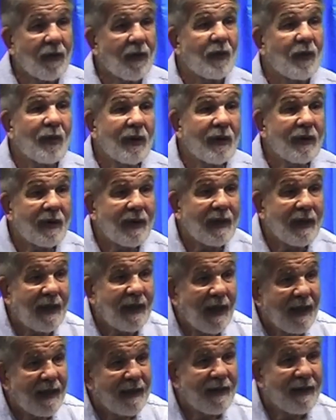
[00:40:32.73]

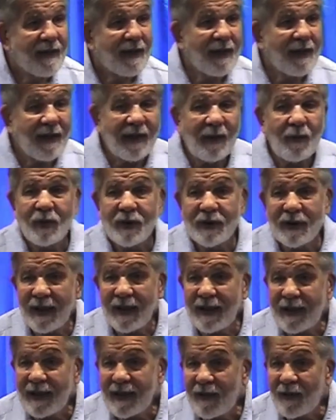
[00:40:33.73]
Grobler and Tilly was
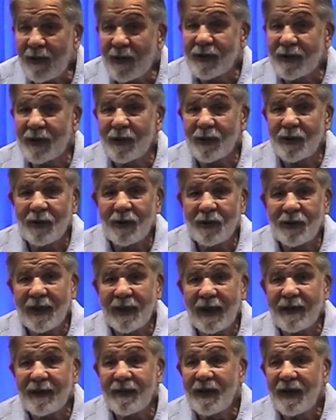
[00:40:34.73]
in it, and also
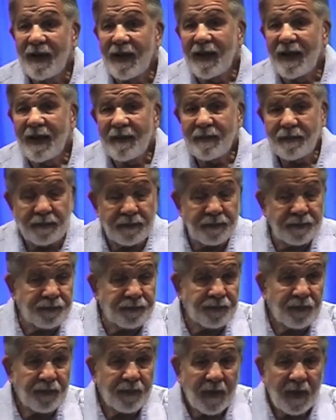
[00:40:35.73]
Suzette,
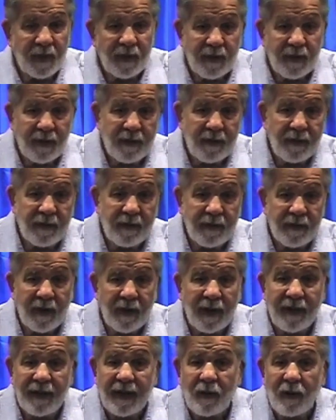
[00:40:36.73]

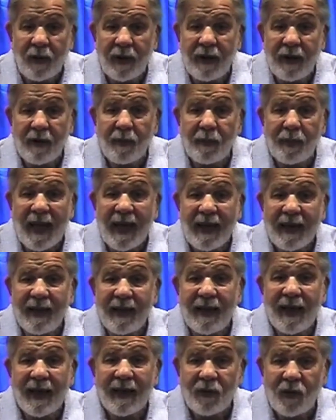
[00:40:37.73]
they were here back
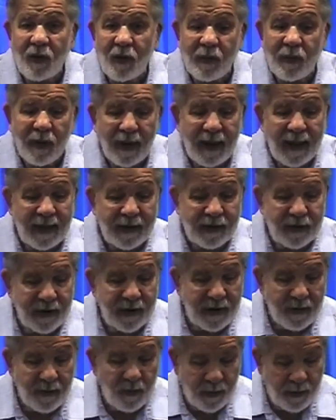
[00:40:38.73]
in October last
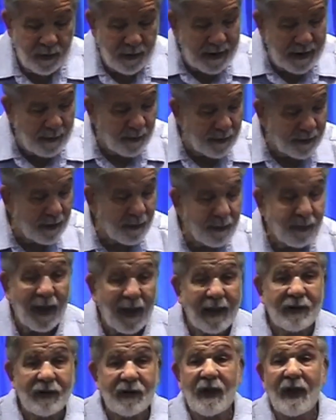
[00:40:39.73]
year. We were able to
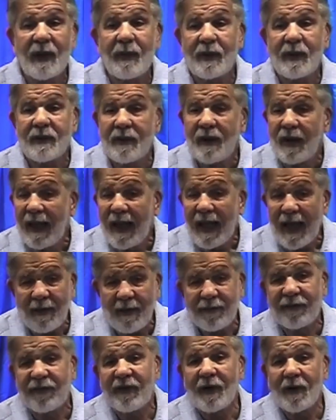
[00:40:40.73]
bless them and
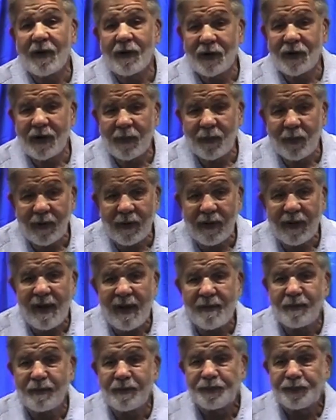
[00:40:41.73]
have fellowship with
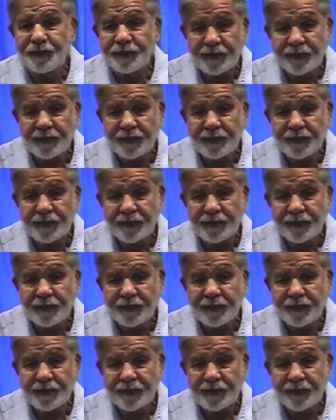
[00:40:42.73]
them.